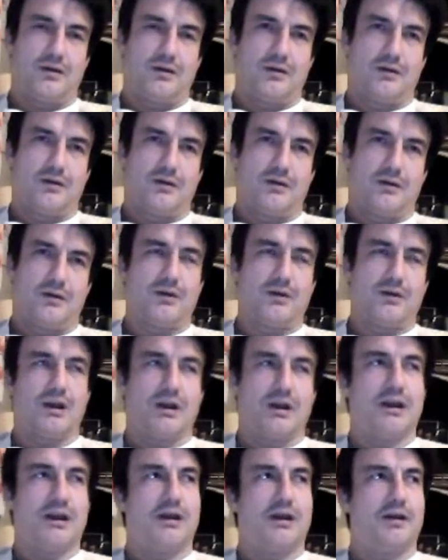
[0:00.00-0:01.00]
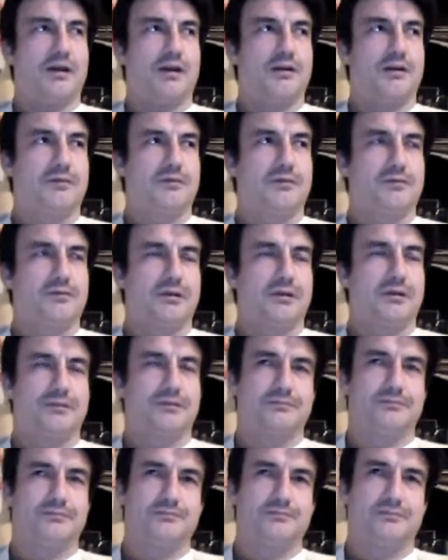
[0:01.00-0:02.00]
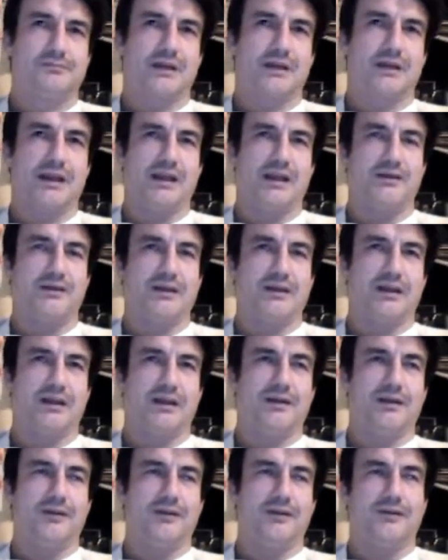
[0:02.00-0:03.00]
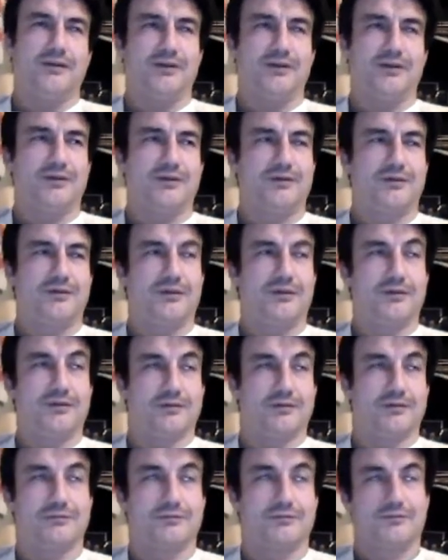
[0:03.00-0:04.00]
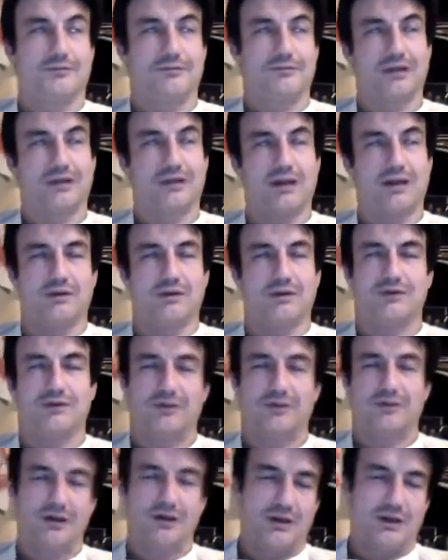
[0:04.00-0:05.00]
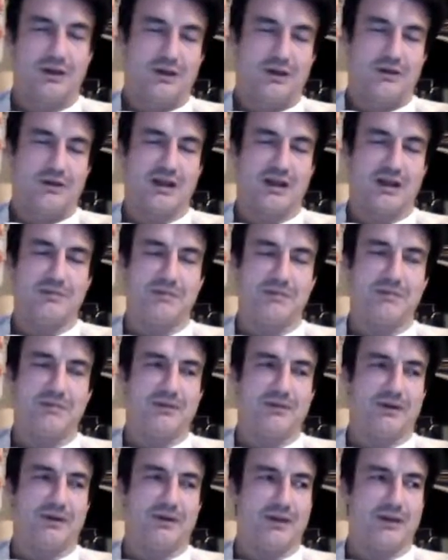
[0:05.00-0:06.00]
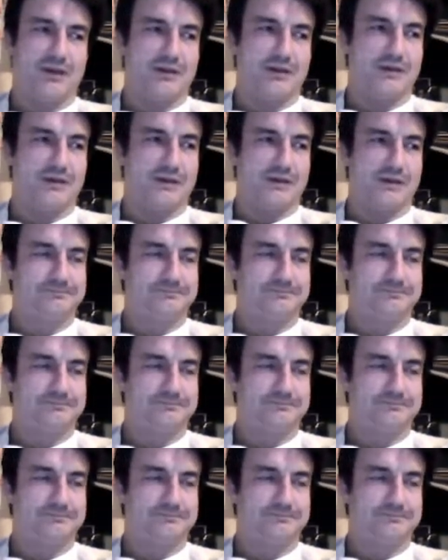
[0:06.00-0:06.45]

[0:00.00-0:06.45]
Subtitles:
There were a lot of, I hate to get into this because, I don't know. But anyways, there are a lot of people there that